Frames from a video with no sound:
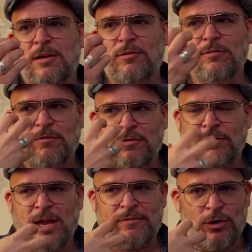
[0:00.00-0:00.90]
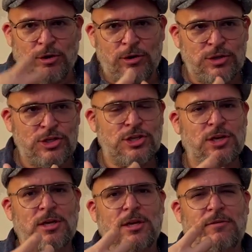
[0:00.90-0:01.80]
if you have an
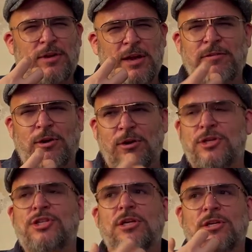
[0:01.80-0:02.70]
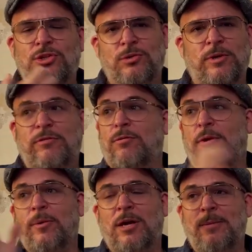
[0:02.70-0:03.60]
urge, do it. If you want
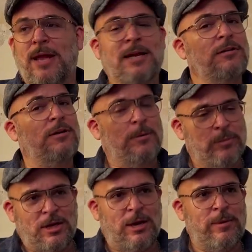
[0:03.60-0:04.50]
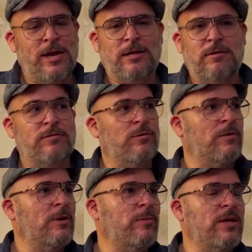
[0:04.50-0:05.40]
to become an actor, become an actor. If you
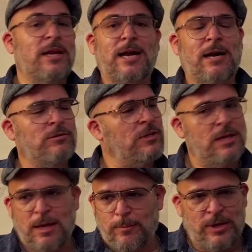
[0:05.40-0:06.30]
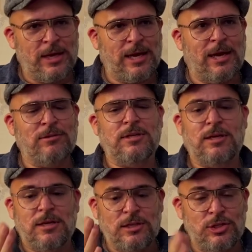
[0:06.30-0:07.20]
want to be an accountant, be an accountant.
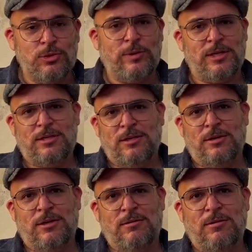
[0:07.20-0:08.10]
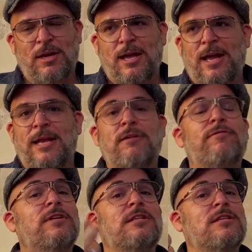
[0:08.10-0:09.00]
Do it, you know. And
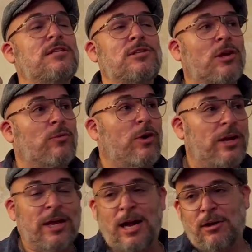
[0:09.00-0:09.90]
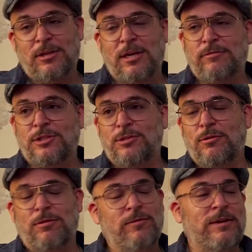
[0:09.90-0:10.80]
if it's not working out and after
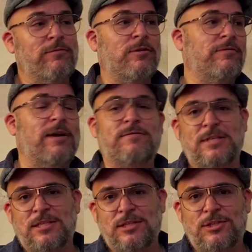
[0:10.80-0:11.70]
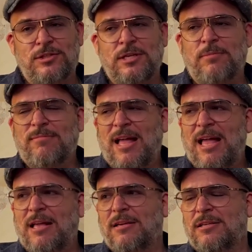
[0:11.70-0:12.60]
2, 3, 4, 5, 6 years you say, nah,